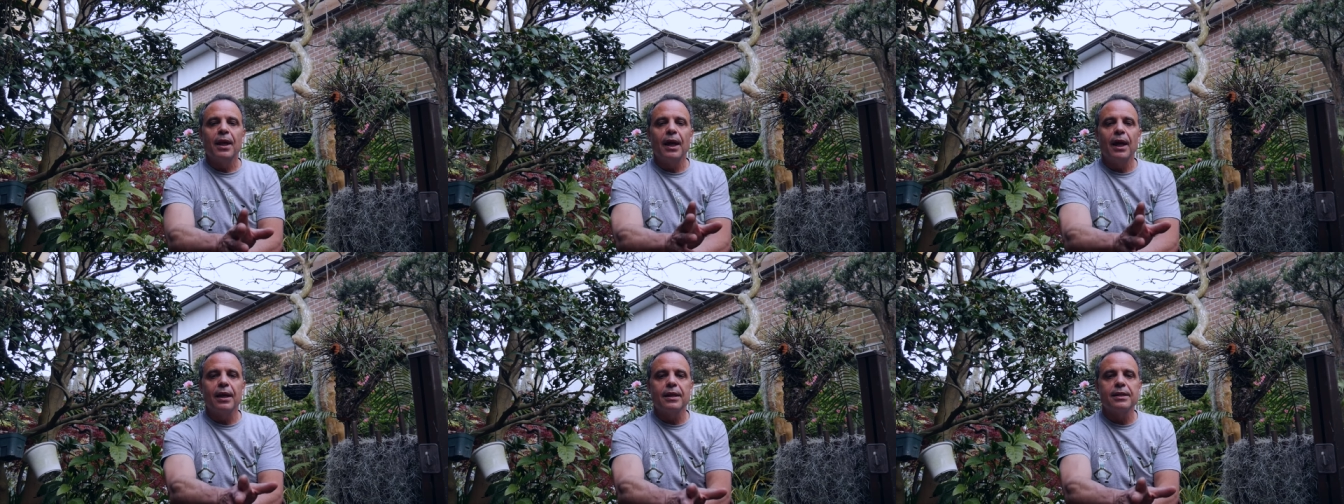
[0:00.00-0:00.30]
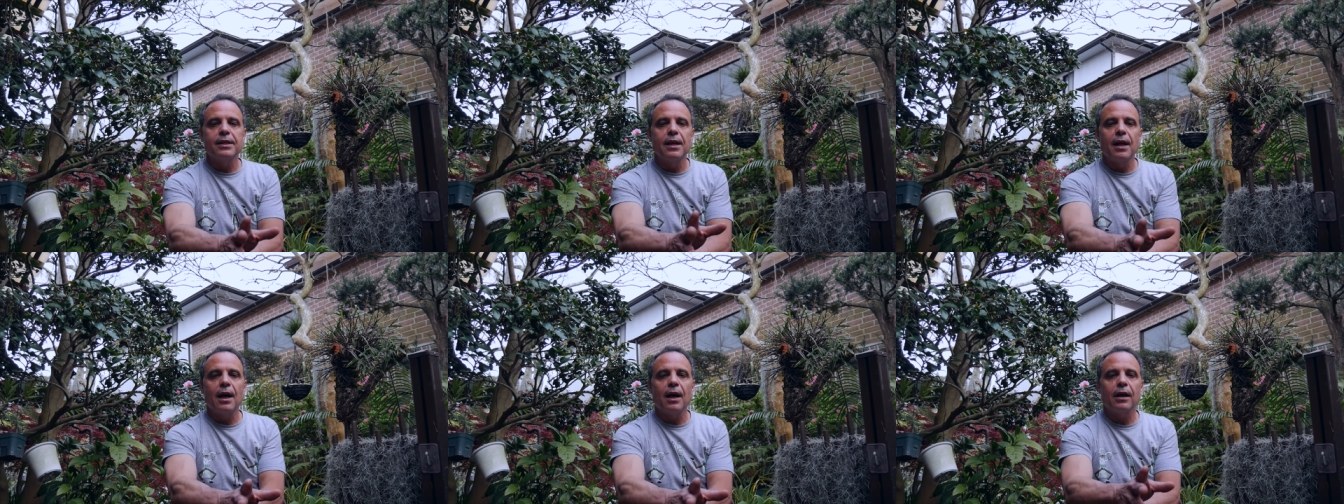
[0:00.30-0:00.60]

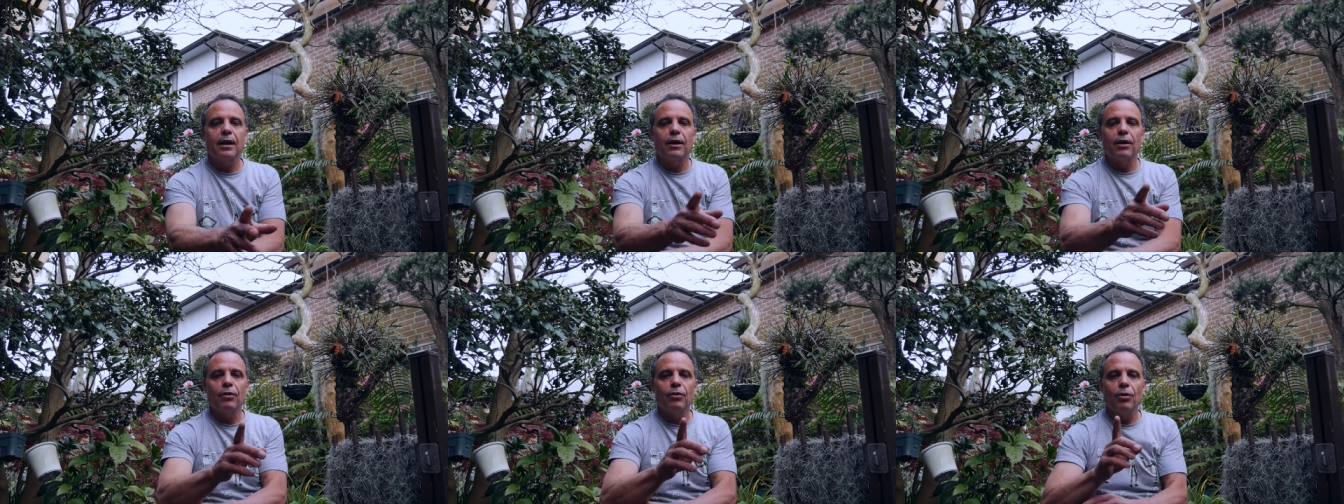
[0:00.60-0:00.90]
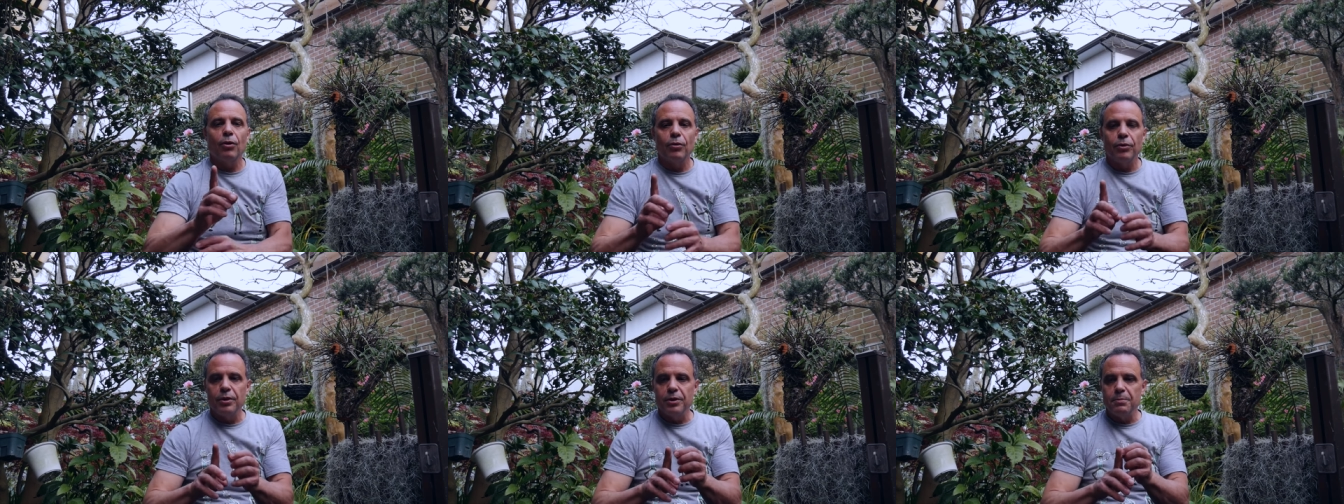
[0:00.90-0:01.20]
it's not going to
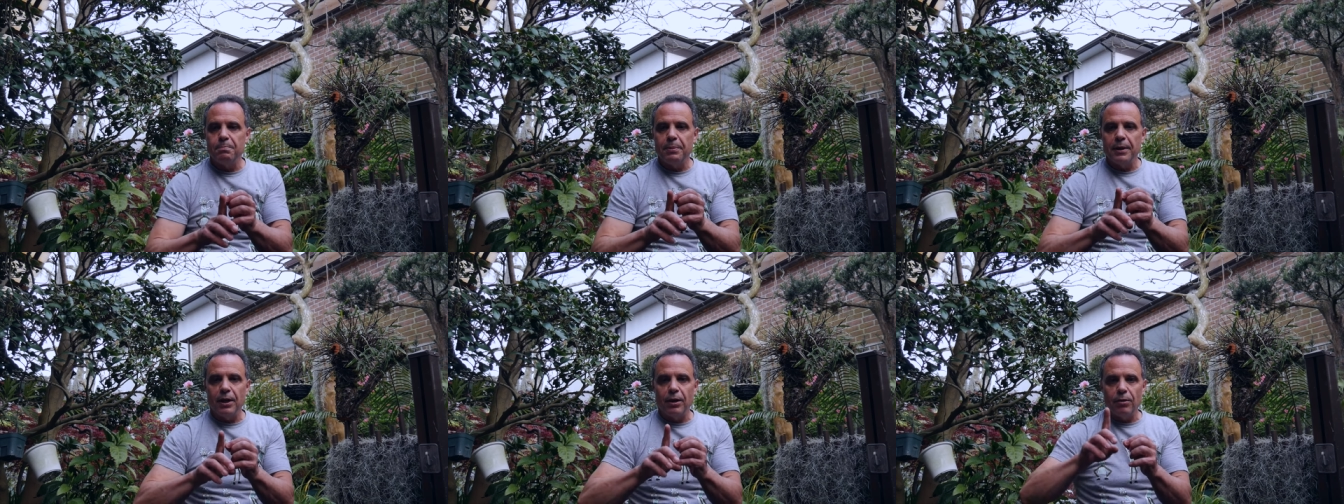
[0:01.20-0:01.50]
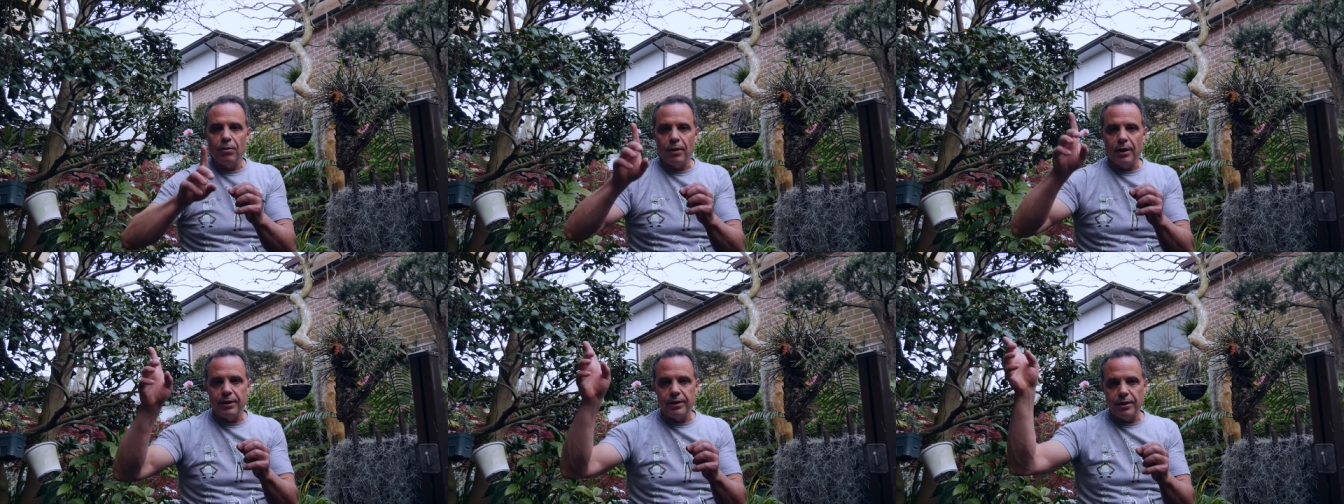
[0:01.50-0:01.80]
grow these big
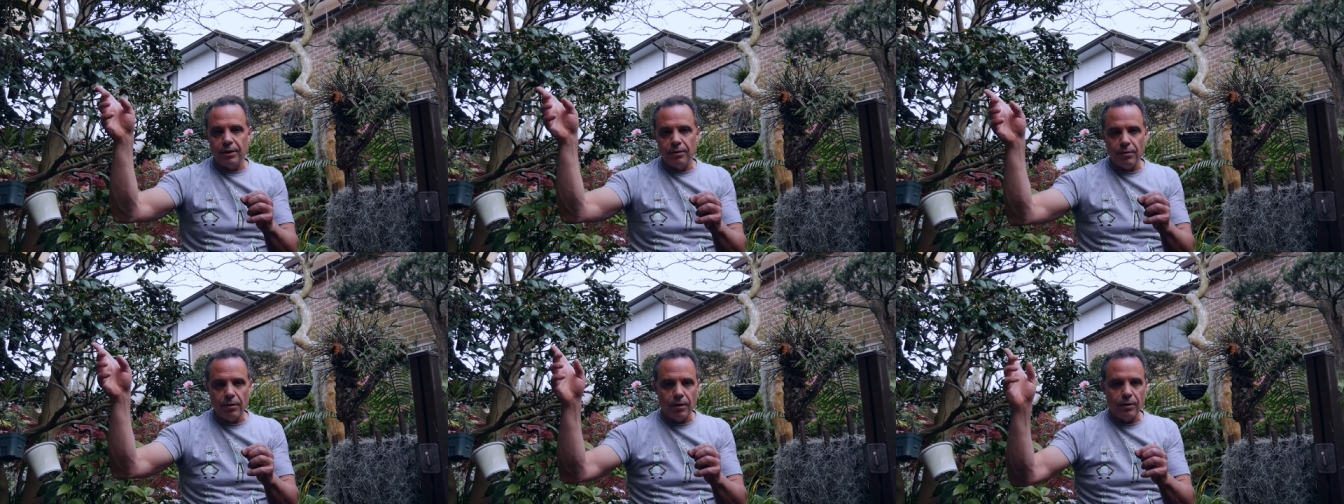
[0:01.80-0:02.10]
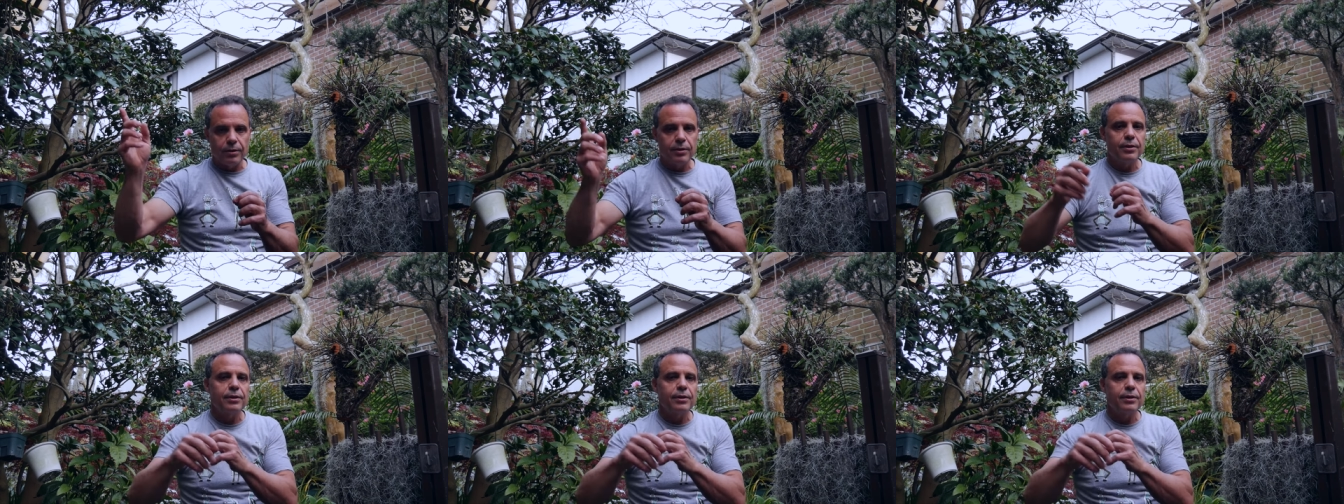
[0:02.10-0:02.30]
crazy growths,